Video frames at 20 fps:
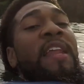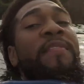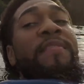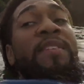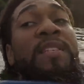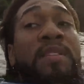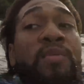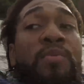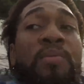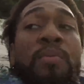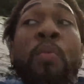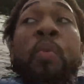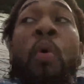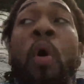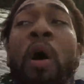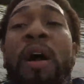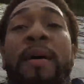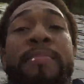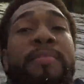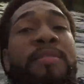even just
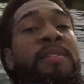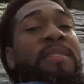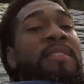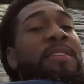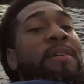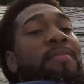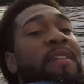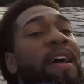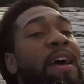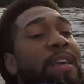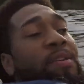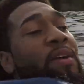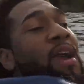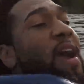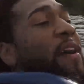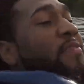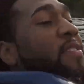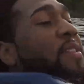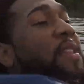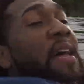walk up to a zip line. You
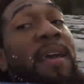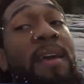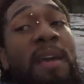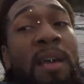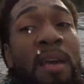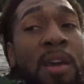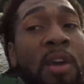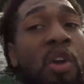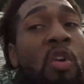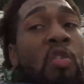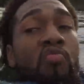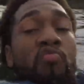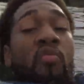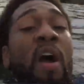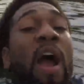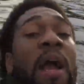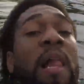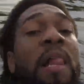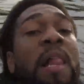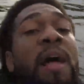have to like
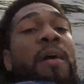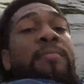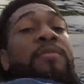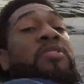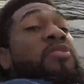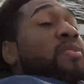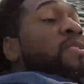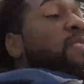rock climb to a